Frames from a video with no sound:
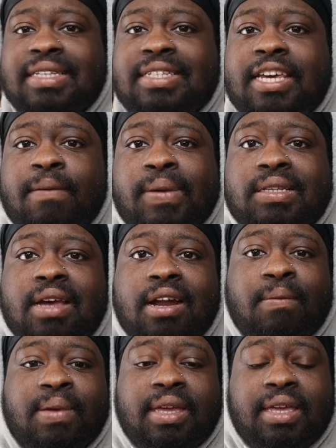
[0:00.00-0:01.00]
tip is going
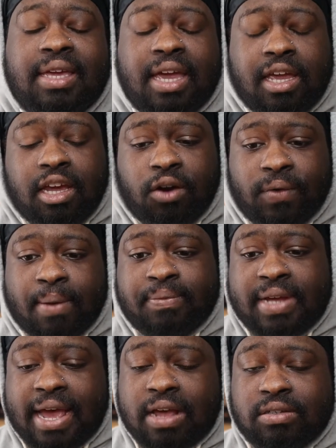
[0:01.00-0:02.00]
to be get your
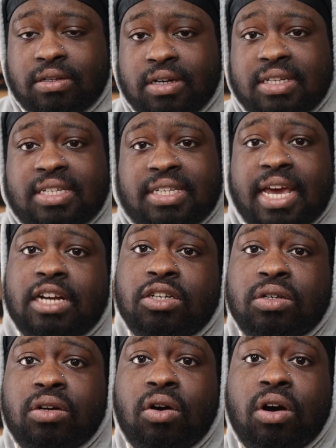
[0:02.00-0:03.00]
reptiles on a
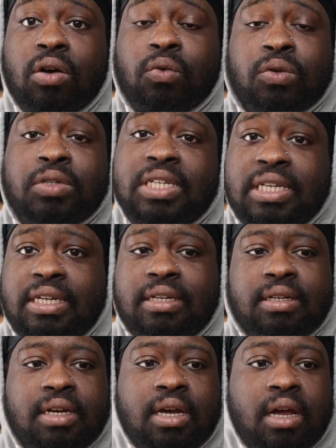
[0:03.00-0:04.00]
schedule or a
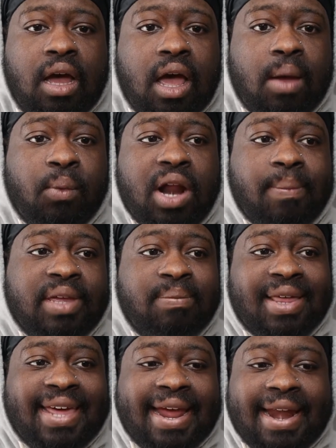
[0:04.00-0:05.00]
routine. What I mean
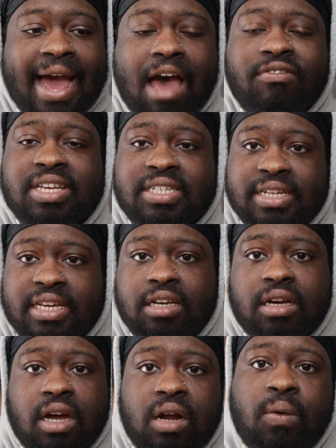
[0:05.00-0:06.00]
by that, obviously you're
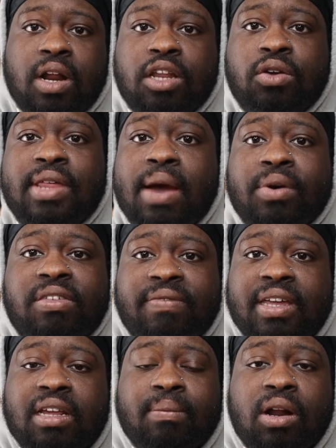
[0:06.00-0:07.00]
going to want to do that with
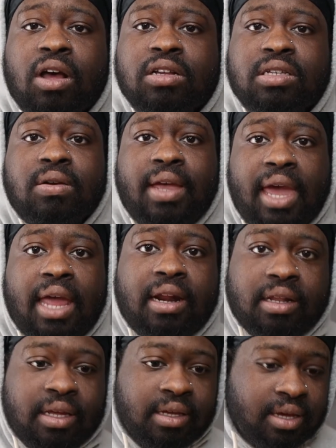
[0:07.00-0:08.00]
feeding, but also
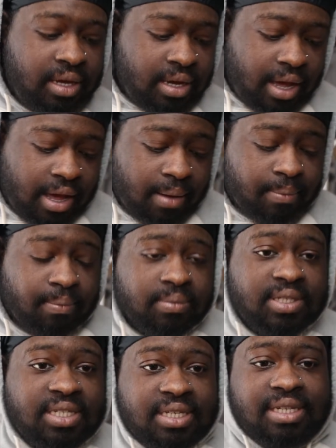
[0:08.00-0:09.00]
handling.
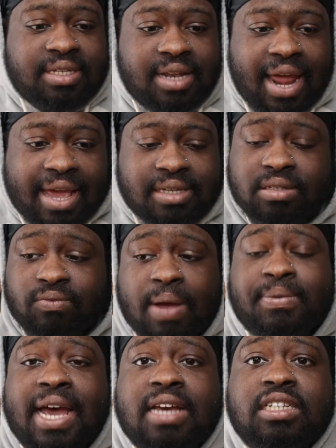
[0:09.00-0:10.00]
Snakes,
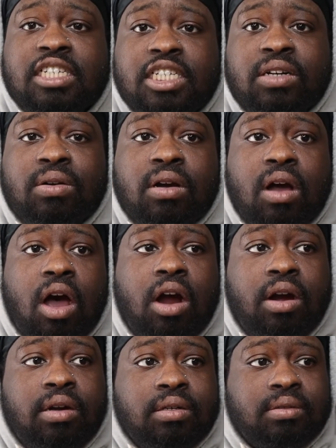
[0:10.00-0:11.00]
reptiles in general,
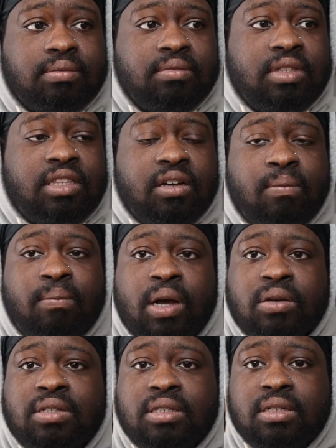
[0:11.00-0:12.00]
aren't the
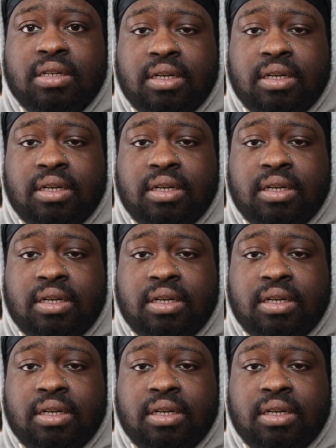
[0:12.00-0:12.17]
most